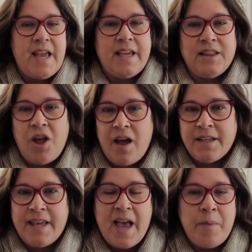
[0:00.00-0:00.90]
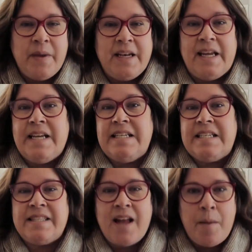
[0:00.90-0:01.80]
a log cabin, it
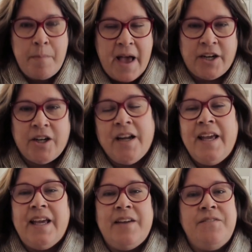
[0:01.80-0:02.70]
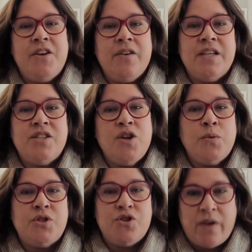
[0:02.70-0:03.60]
does not matter. If there is no
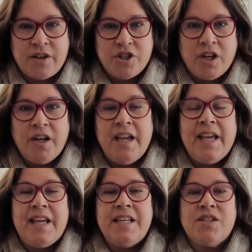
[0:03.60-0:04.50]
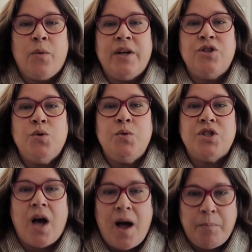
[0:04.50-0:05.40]
structure, it is going to
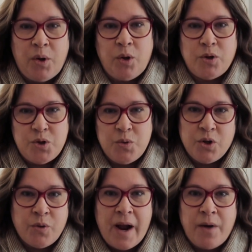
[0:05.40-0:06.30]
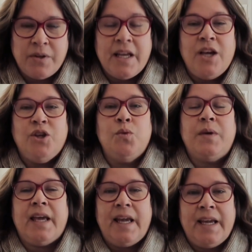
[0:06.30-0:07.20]
topple to the ground. You
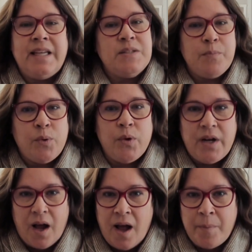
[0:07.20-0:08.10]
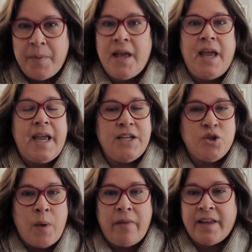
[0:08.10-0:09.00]
can't put up a
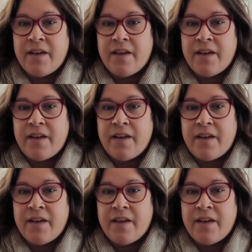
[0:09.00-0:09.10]
dwelling